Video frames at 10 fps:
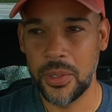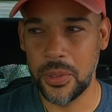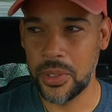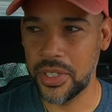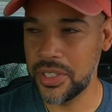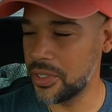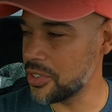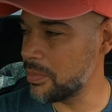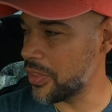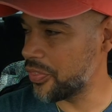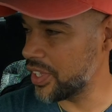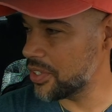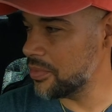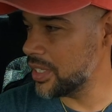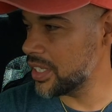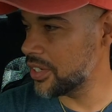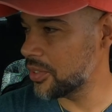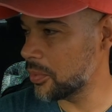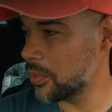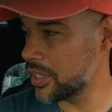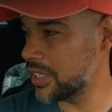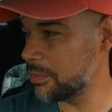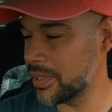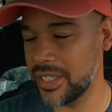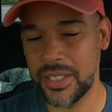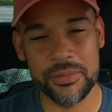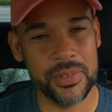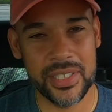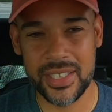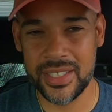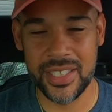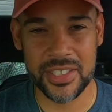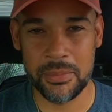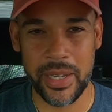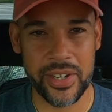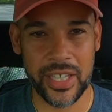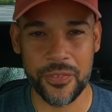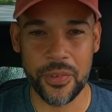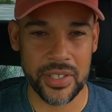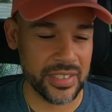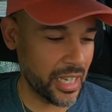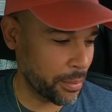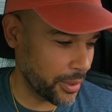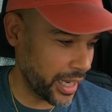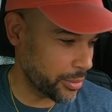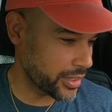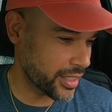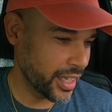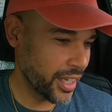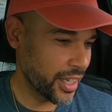or you know you may think you need it or want it but really it doesn't matter like for example i was